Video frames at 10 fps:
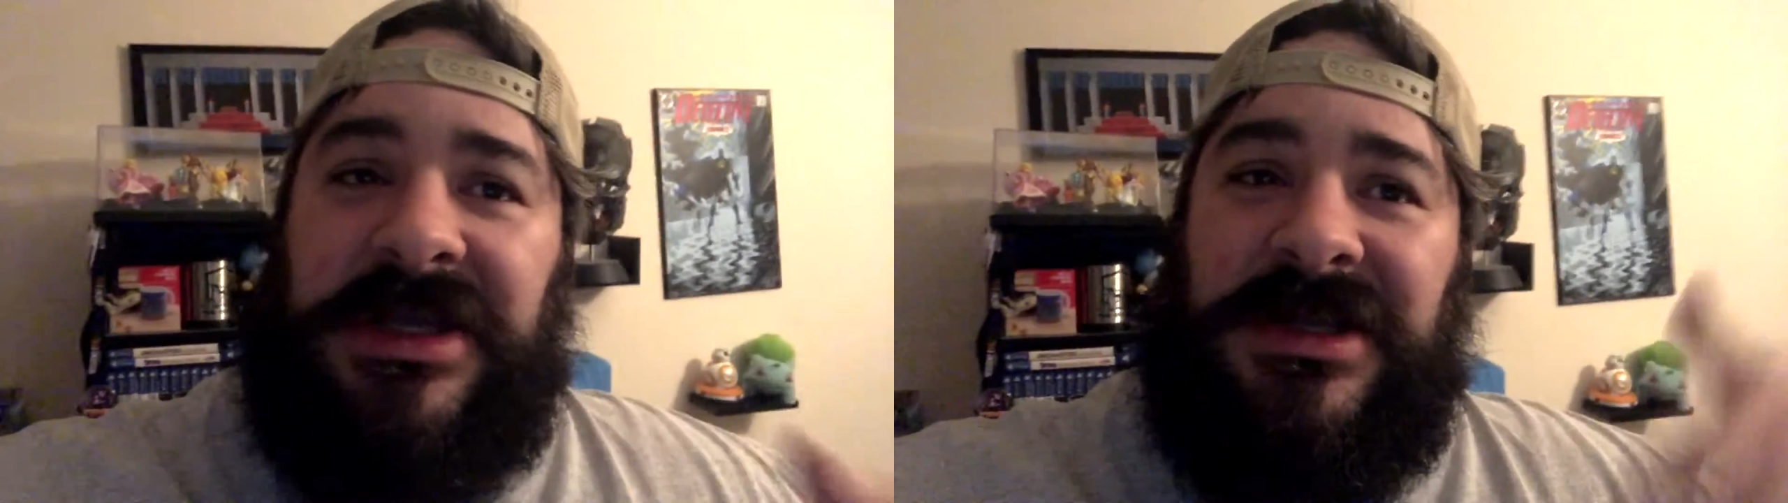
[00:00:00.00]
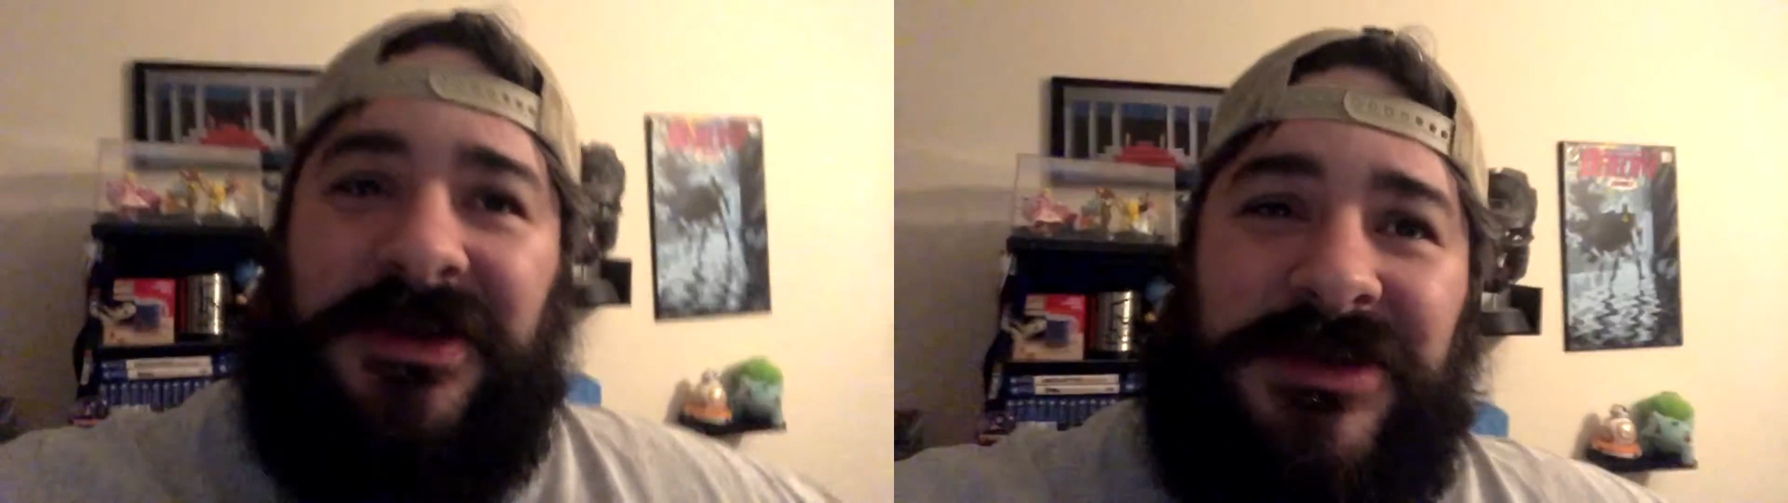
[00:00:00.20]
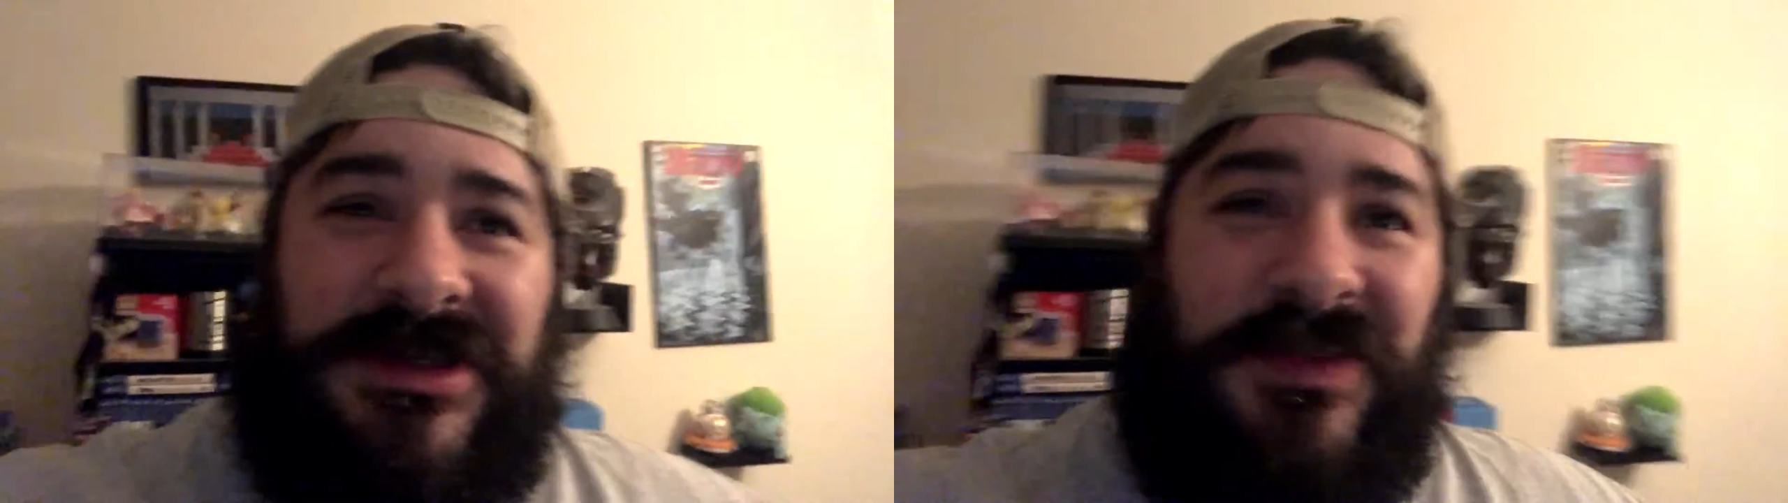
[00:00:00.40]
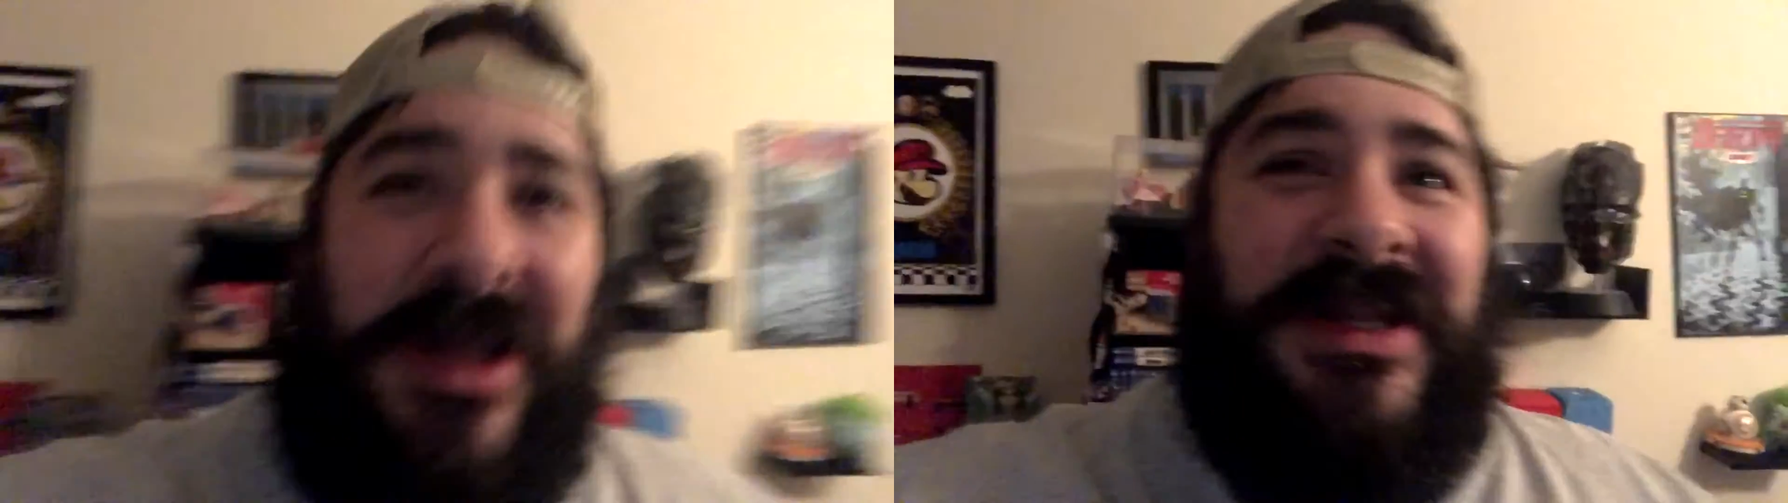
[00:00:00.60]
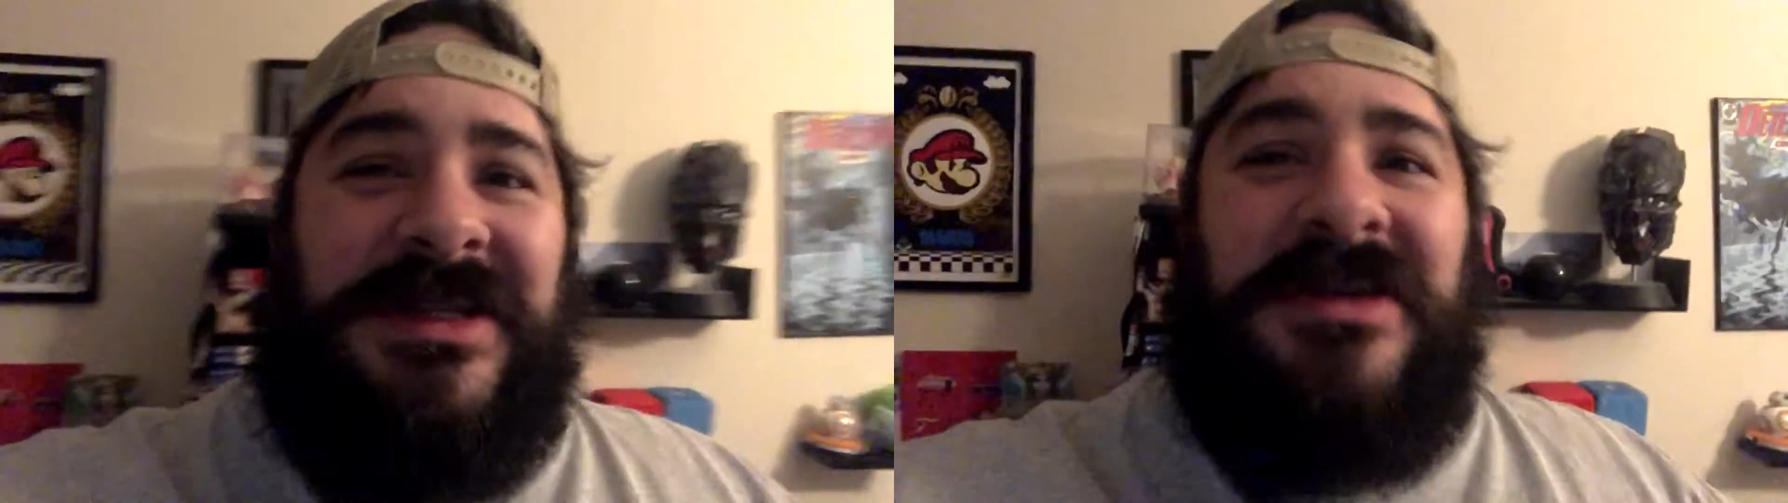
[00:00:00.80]
it was
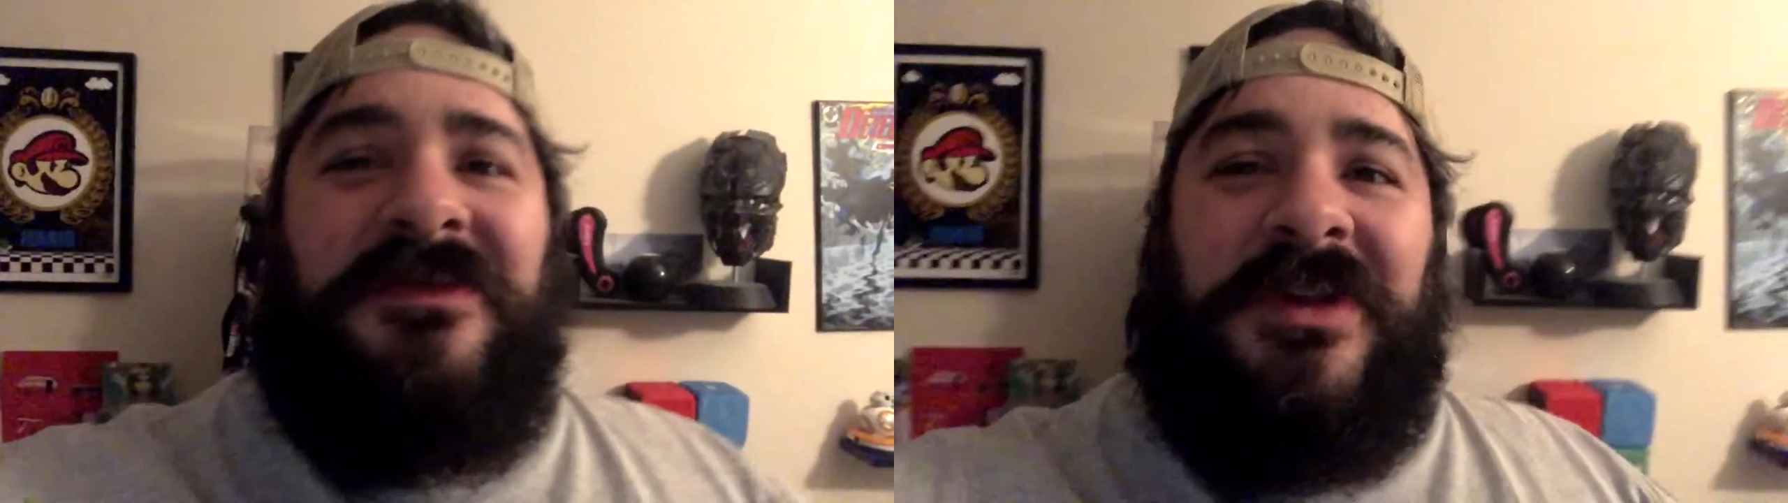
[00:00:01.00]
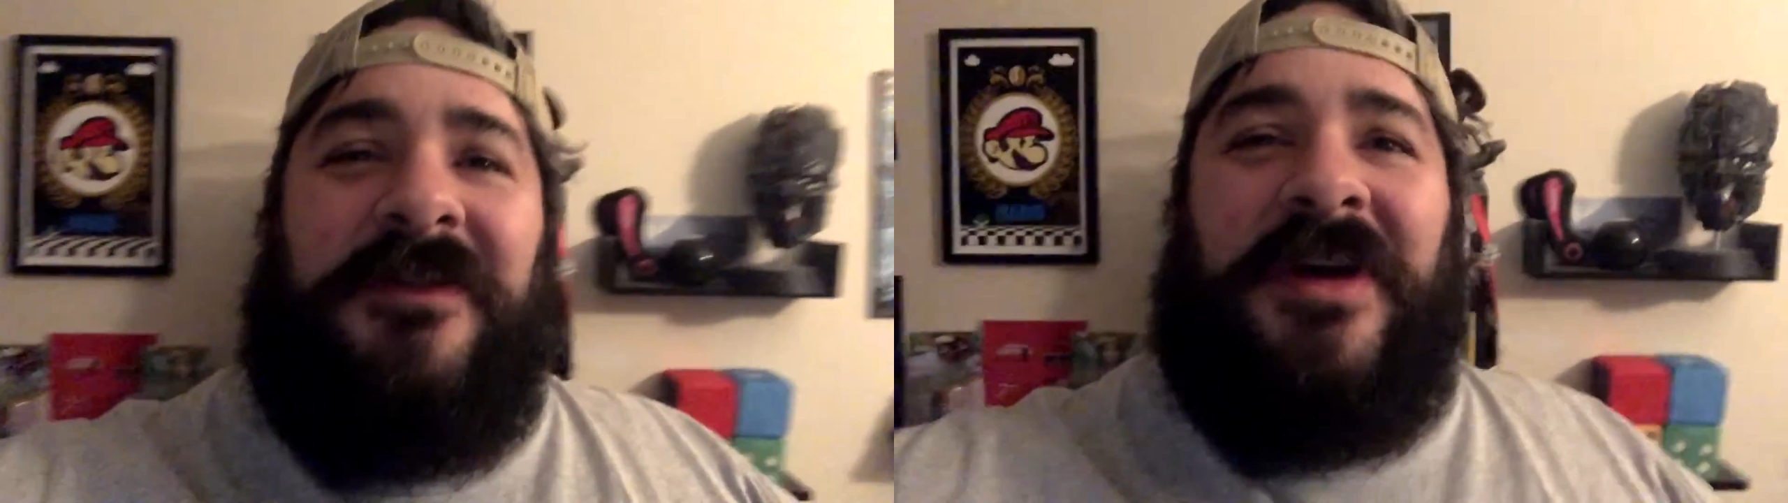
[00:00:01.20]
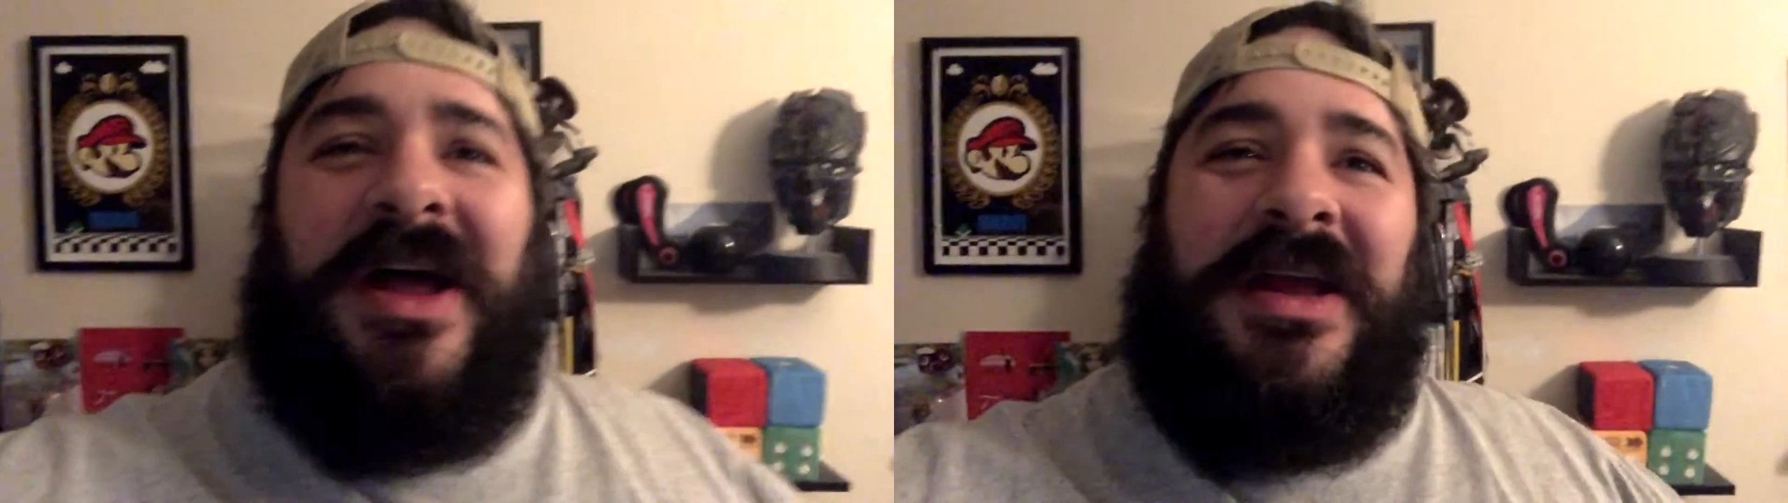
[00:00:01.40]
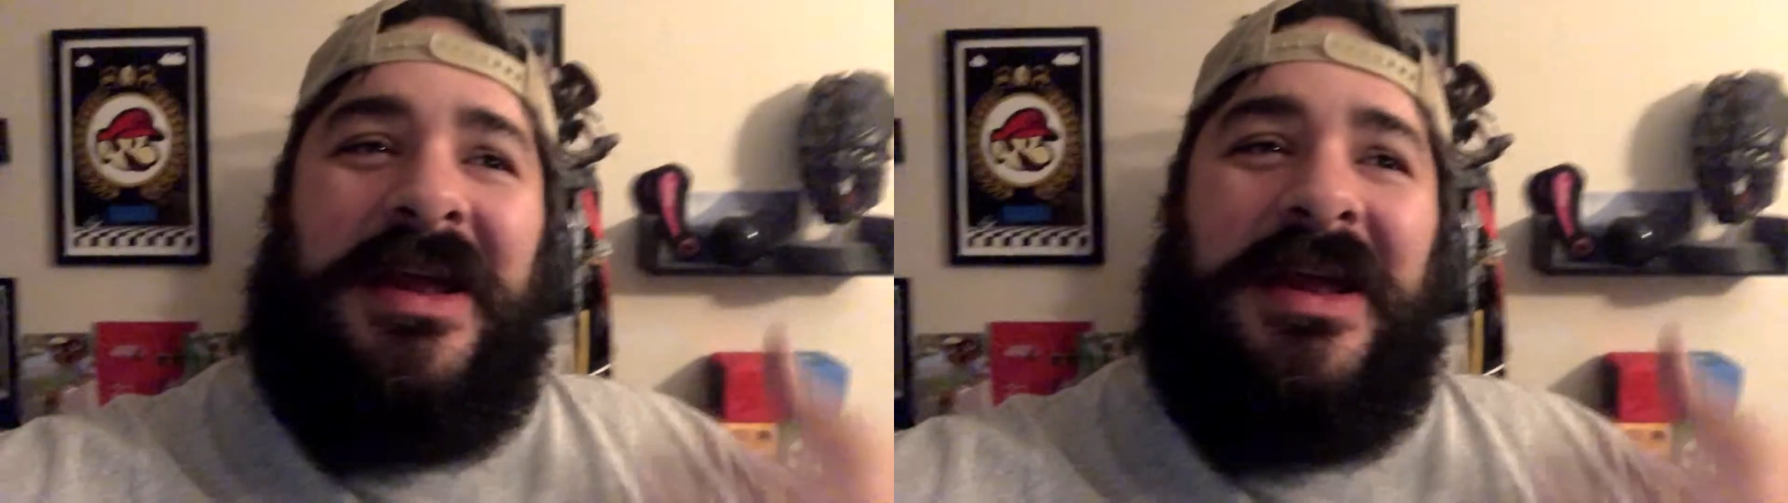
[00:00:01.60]
relatively fine.